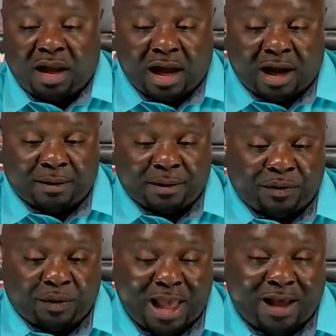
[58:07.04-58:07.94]
um,
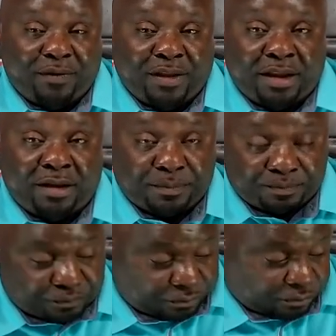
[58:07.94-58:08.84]
if you have the
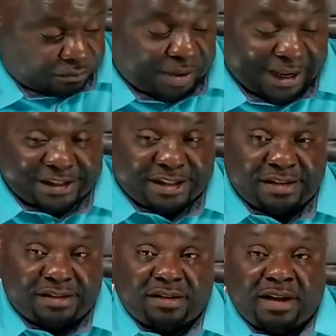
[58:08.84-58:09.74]

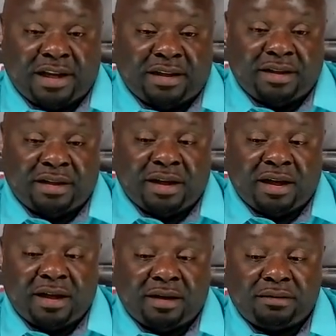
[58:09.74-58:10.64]
patience and the
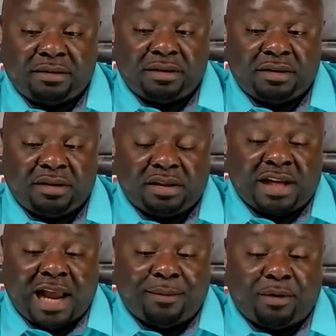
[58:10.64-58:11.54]
uh, the
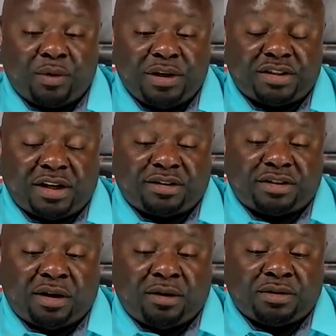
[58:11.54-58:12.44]
time to research
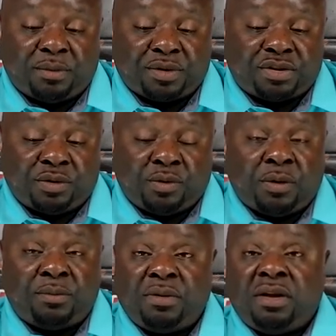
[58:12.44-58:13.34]
those and pursue
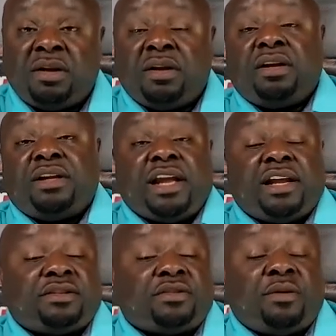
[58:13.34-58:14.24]
them, yeah,
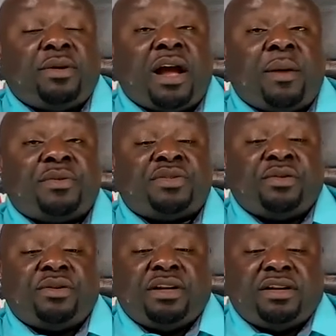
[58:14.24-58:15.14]
there's going to be
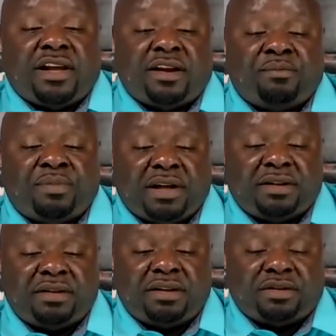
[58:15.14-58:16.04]
opportunity there.
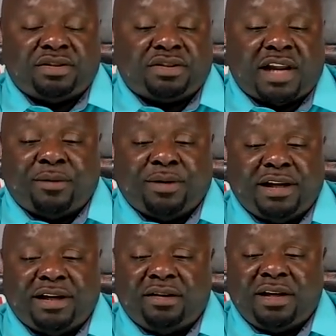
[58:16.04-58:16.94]
But you know, just like with
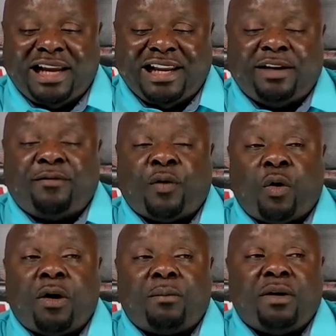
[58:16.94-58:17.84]
any any
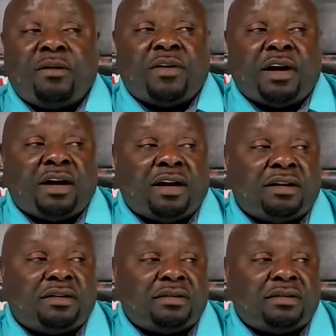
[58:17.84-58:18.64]
form of uh,